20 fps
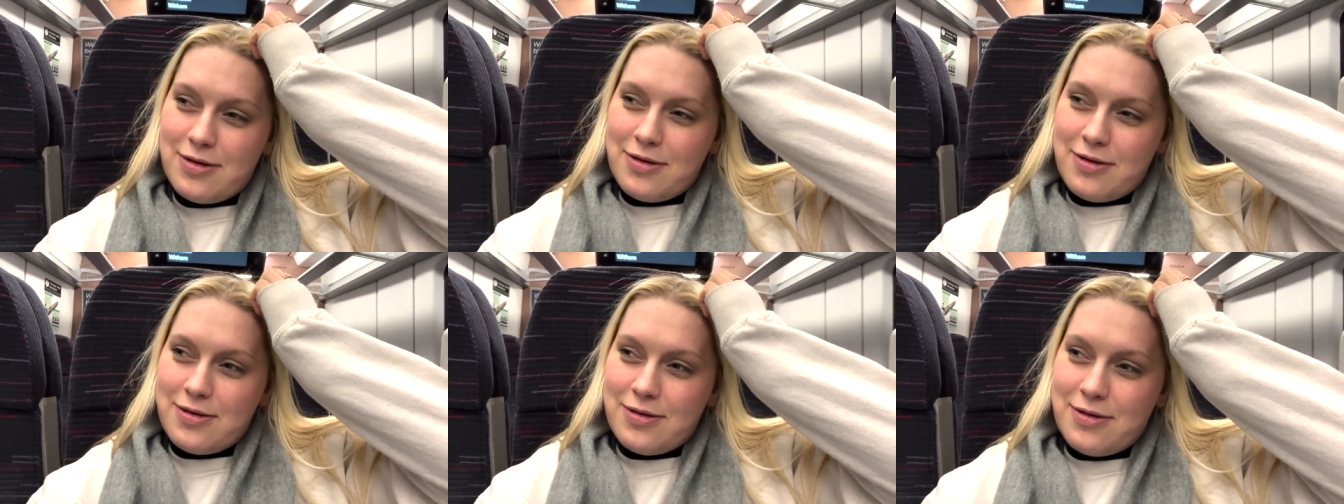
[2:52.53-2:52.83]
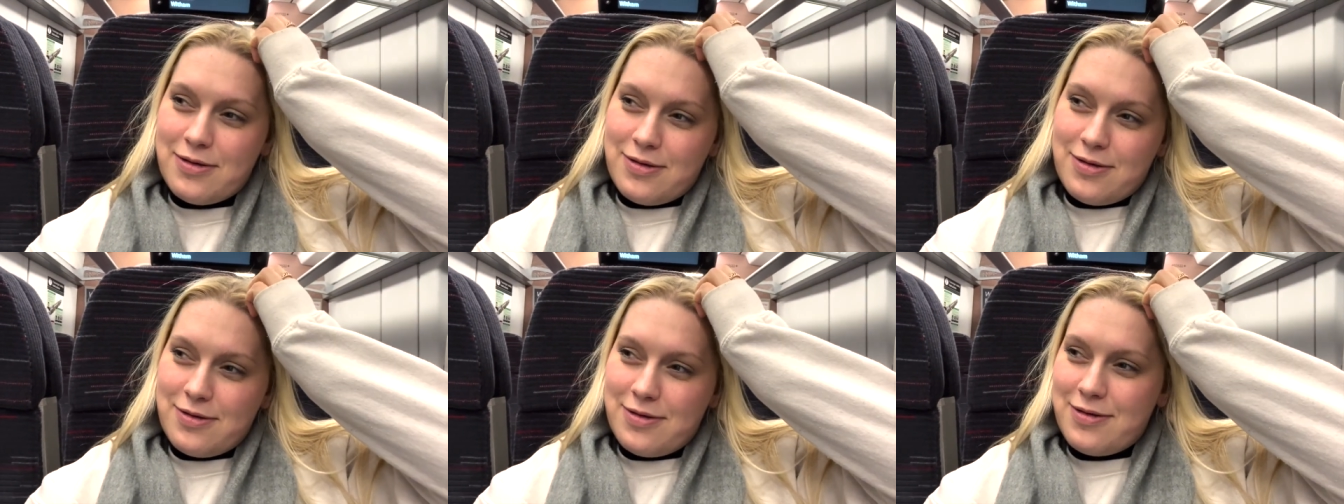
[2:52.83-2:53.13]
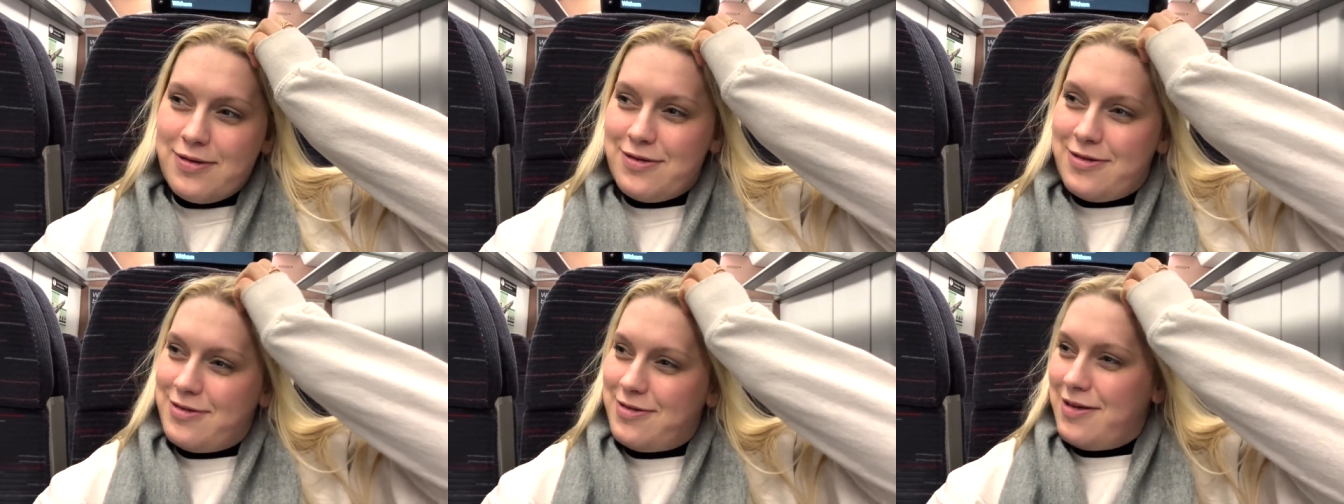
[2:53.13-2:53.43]
Yeah, you
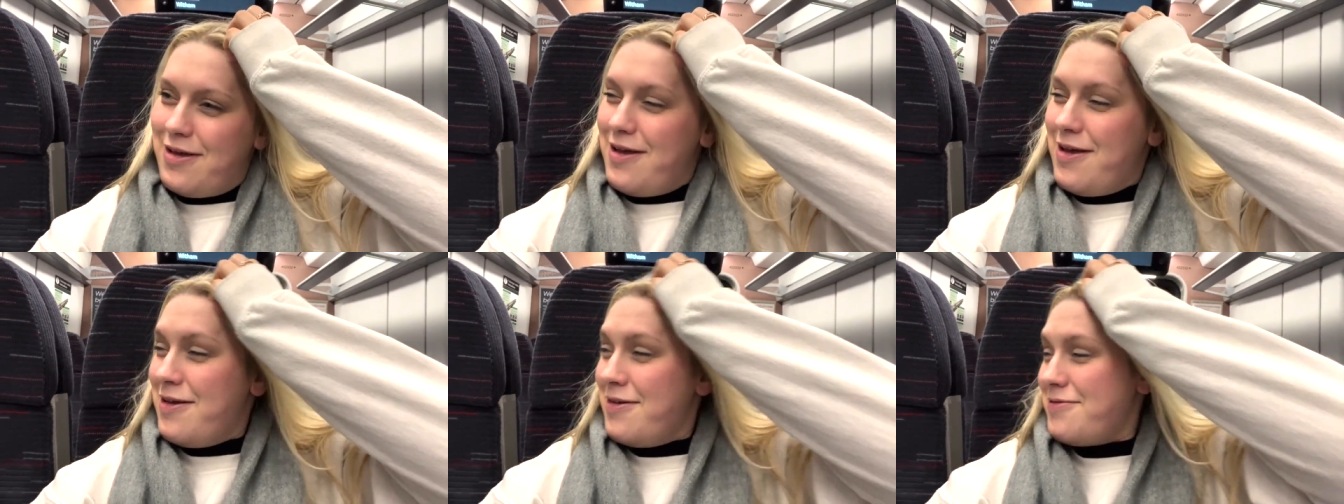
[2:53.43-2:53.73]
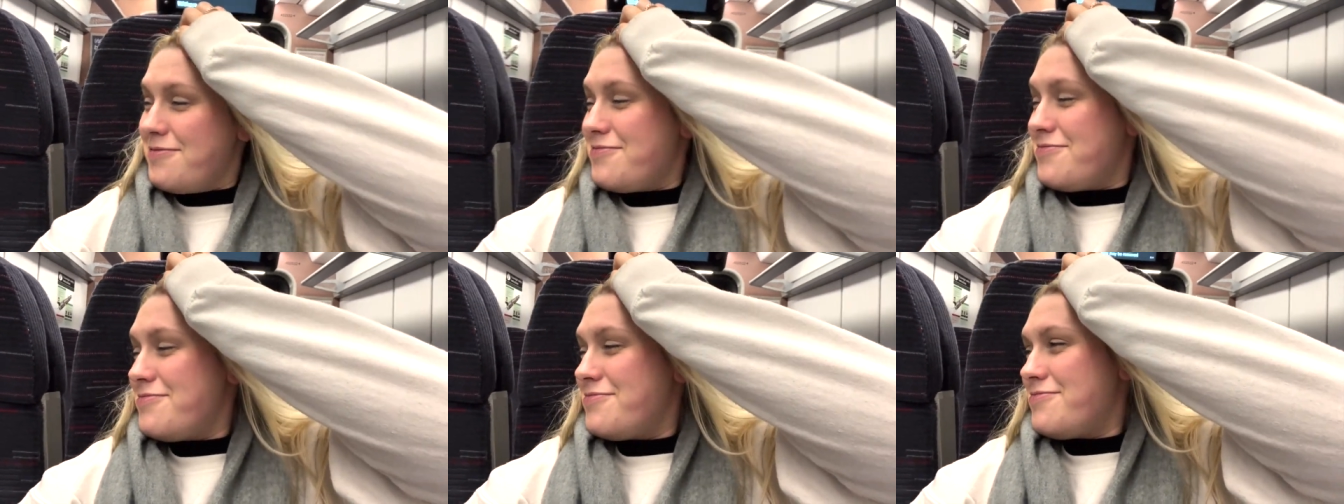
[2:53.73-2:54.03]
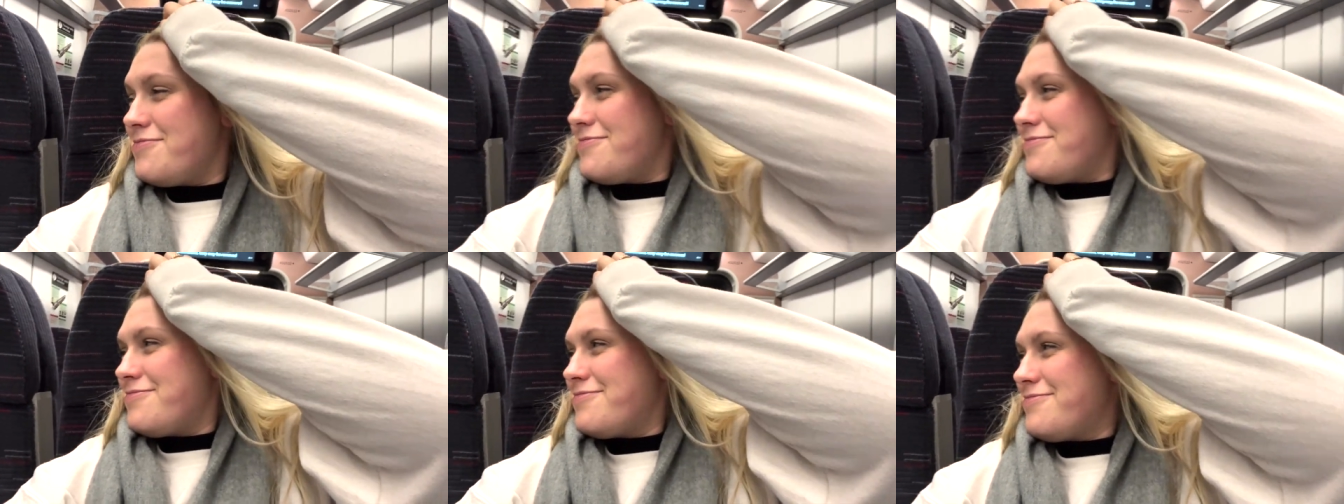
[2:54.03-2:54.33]
did. See? She did
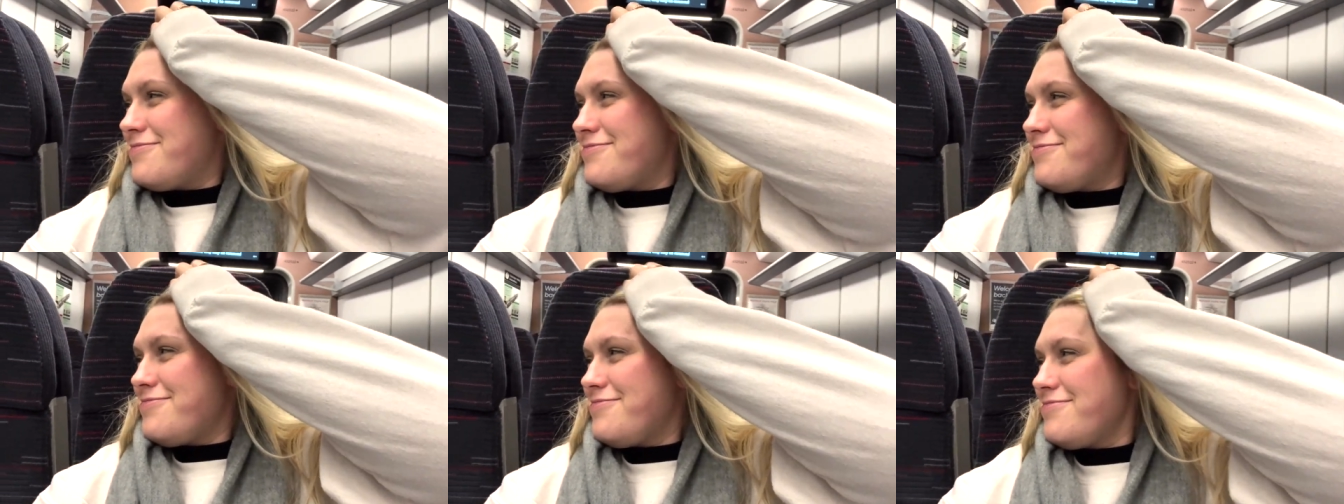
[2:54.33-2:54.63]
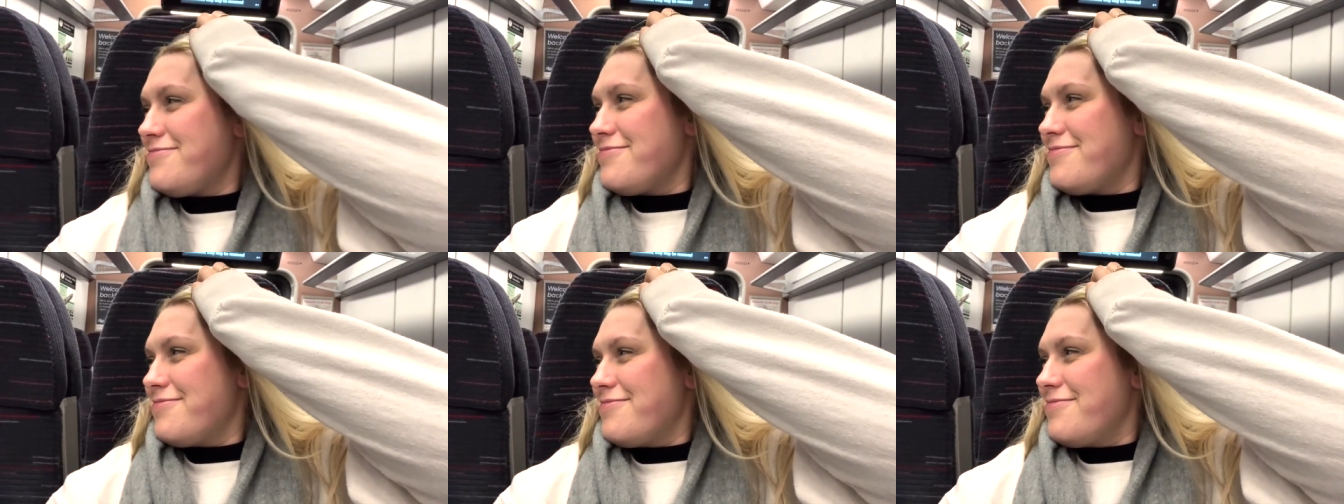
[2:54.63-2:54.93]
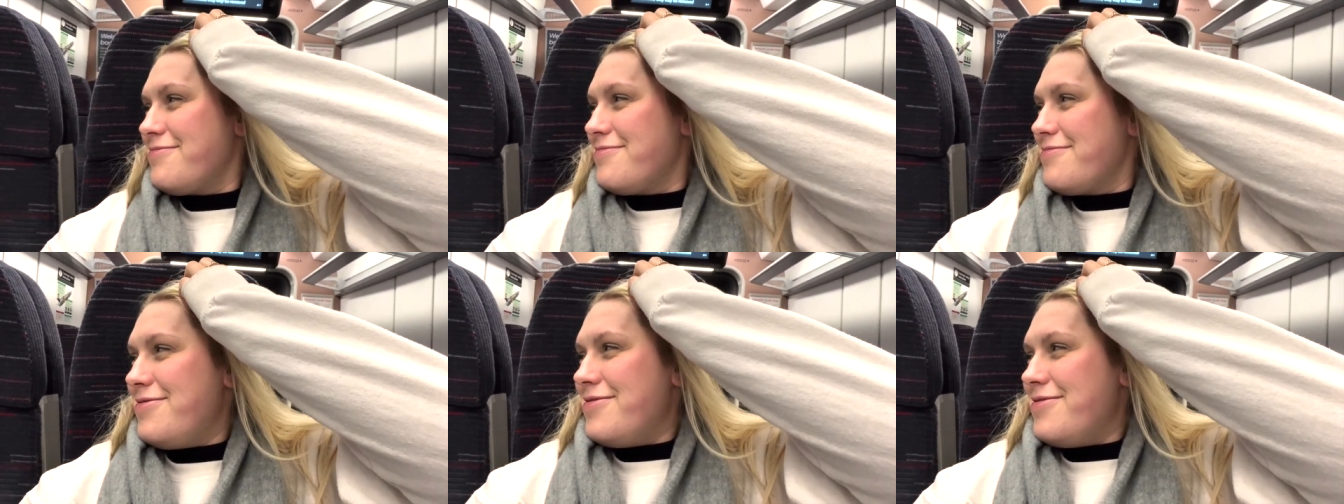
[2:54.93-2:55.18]
say it. Say it to me.